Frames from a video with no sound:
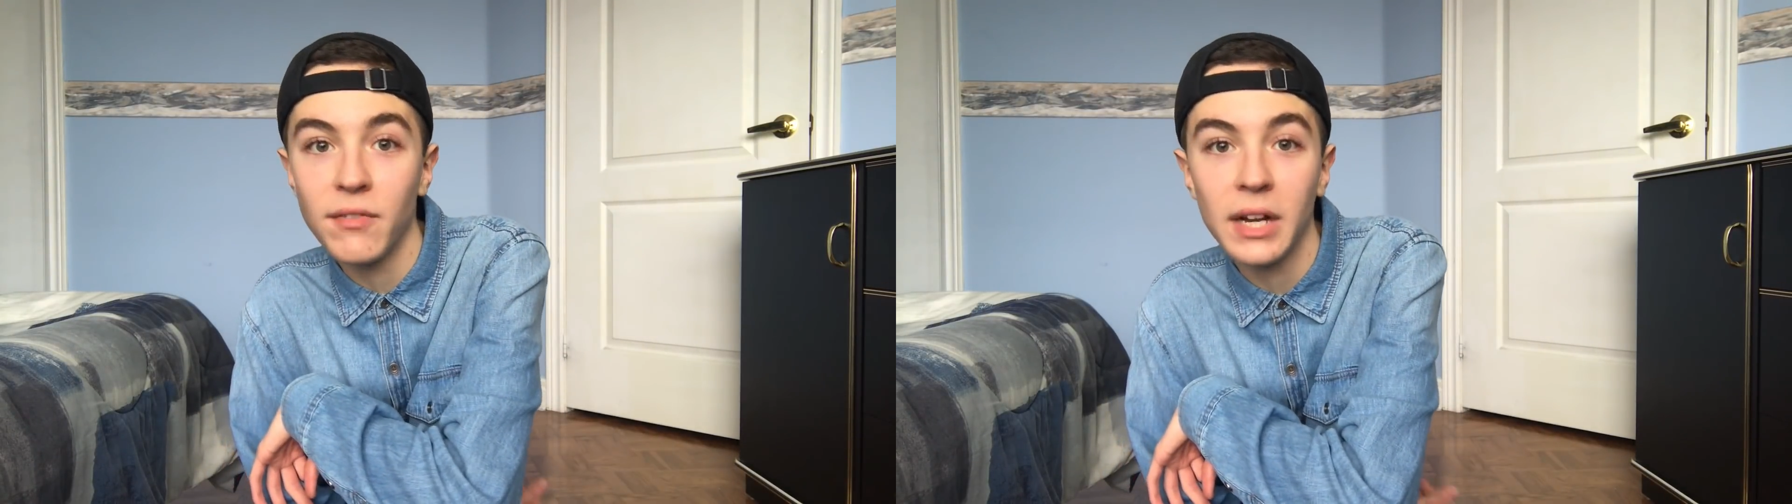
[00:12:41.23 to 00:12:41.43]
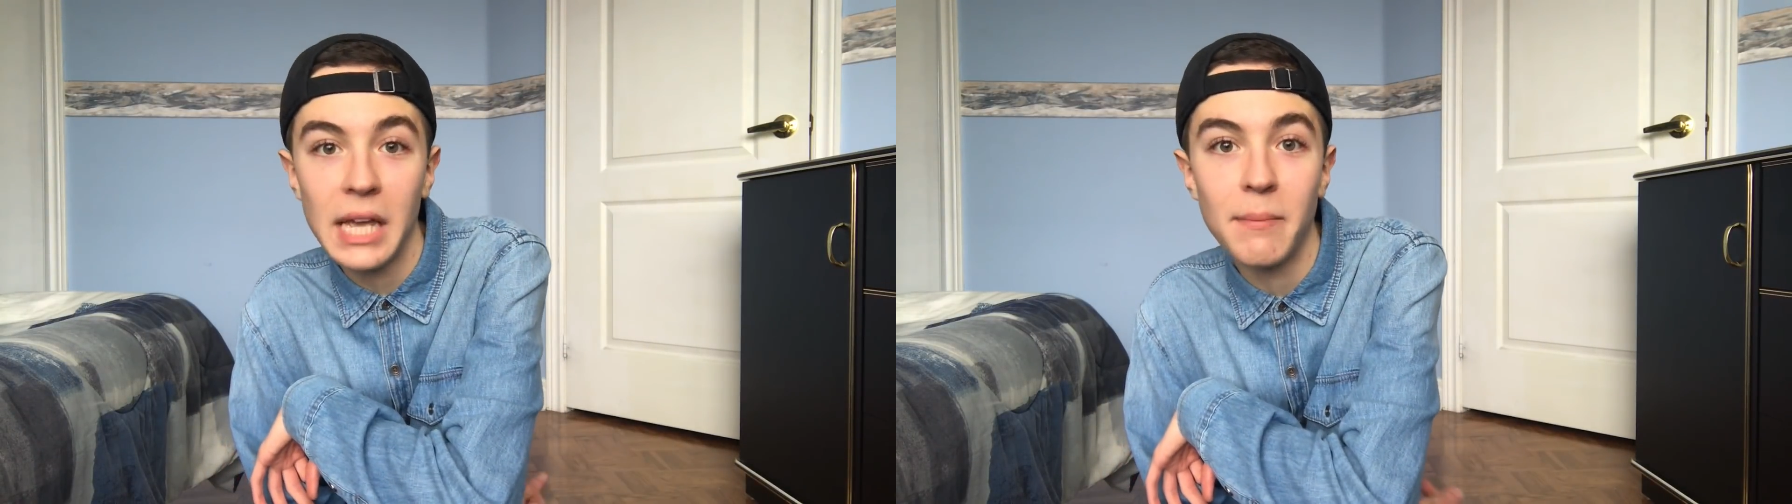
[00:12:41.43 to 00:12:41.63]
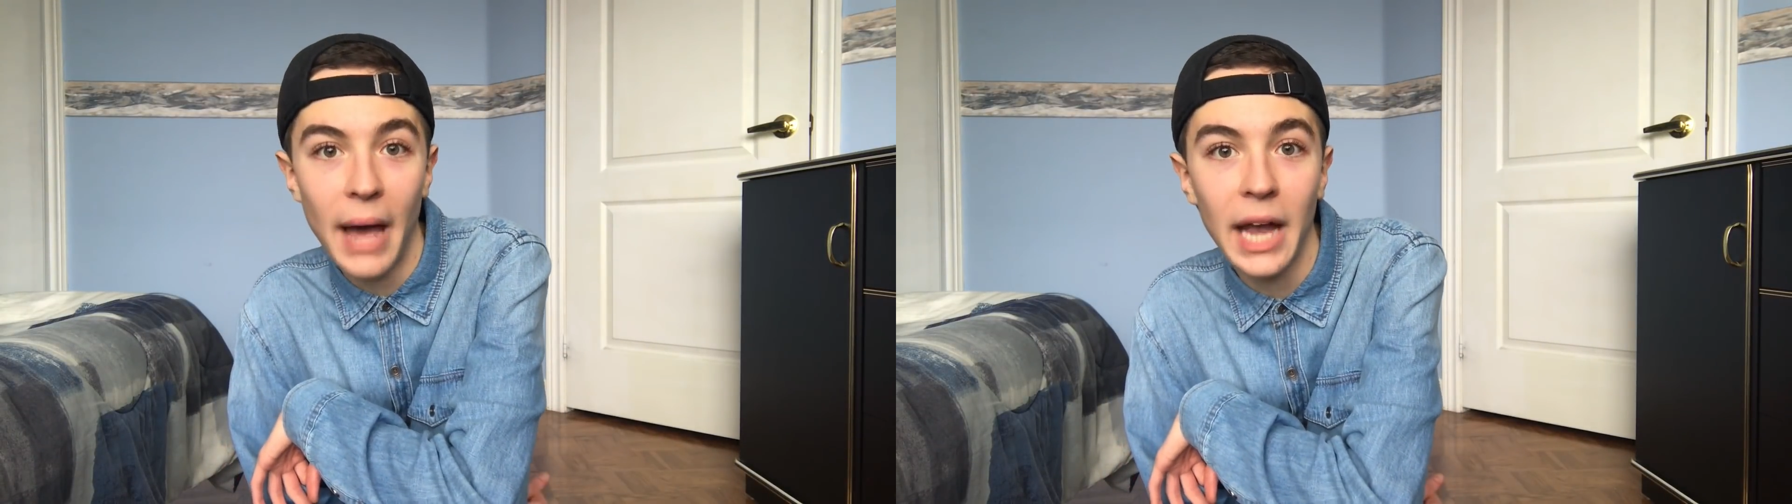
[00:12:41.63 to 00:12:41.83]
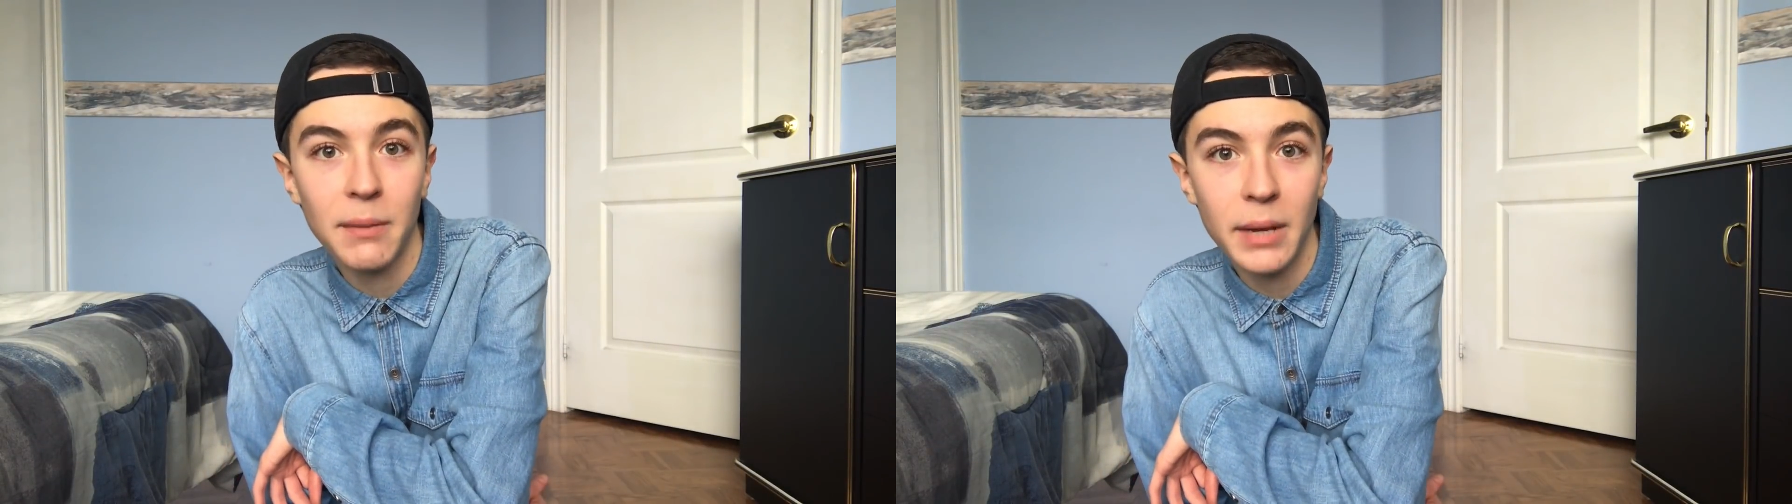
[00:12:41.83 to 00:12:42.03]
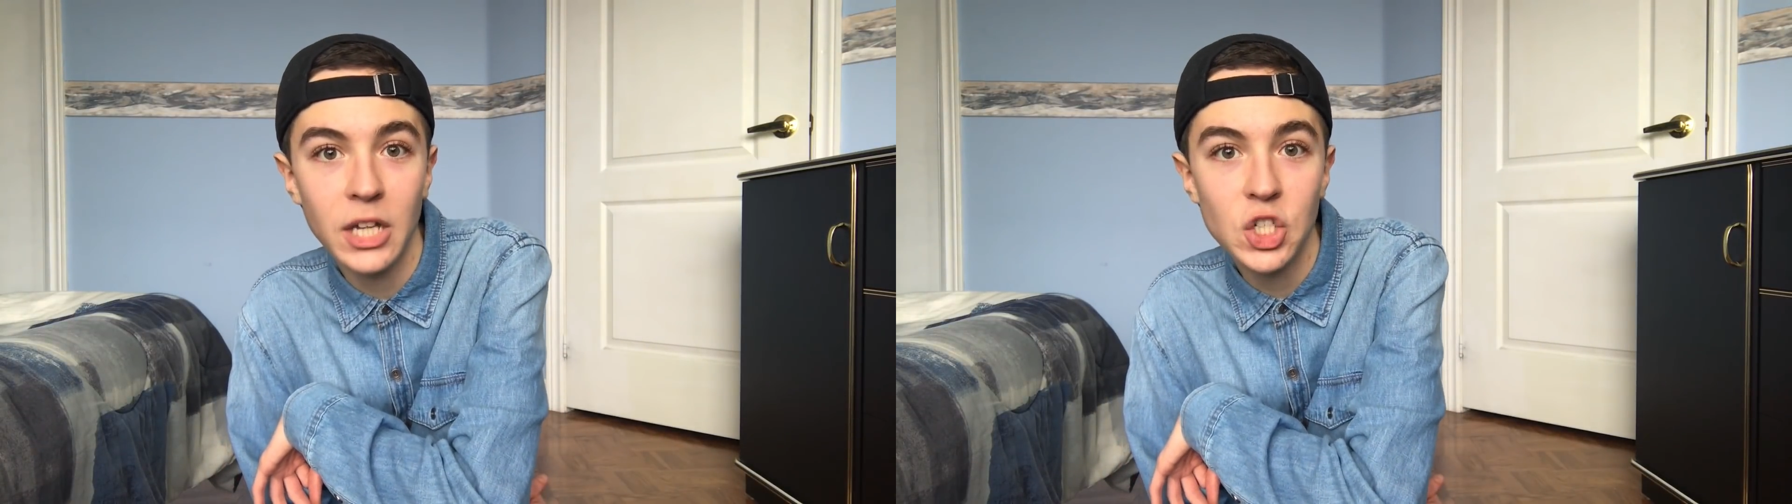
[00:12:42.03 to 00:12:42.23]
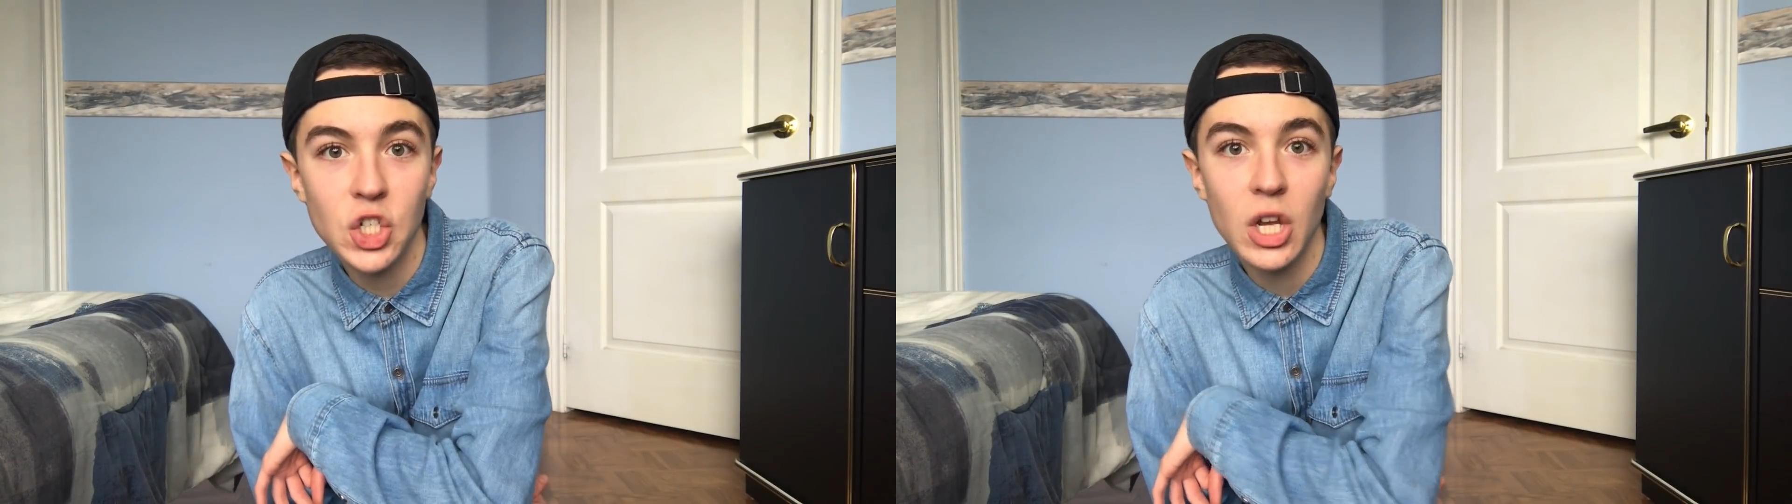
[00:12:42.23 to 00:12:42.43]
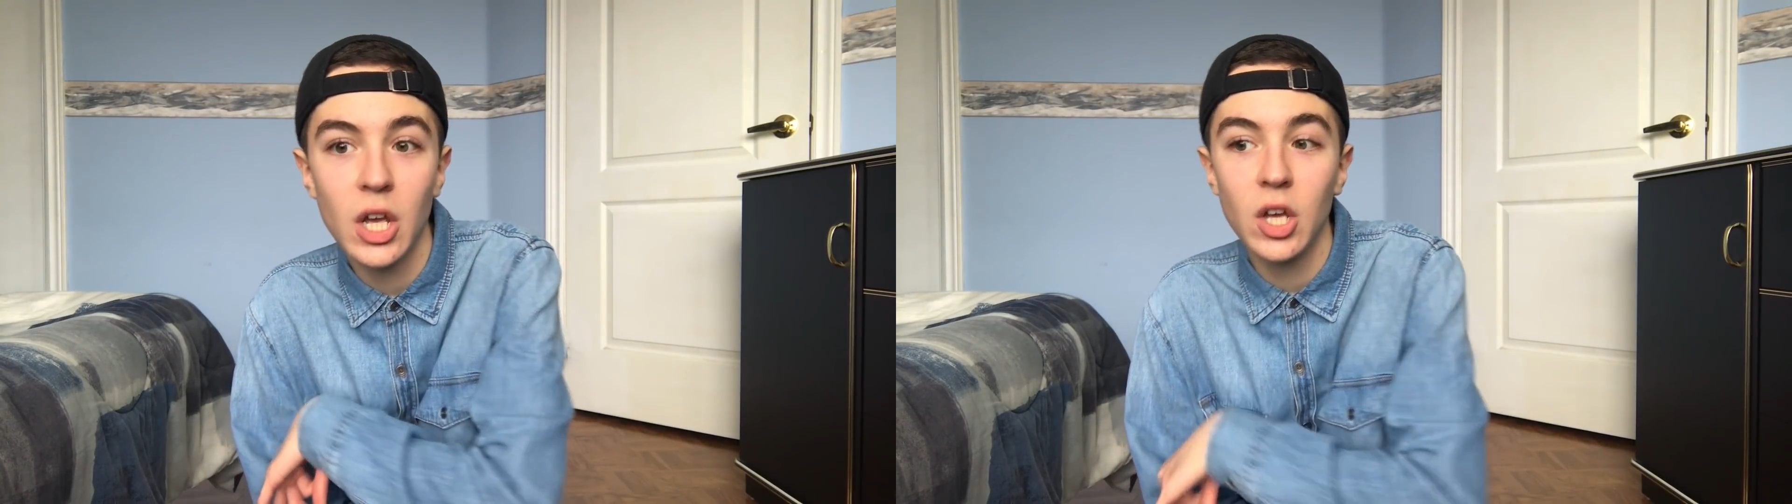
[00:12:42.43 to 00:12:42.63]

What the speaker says: fucking back, bitch.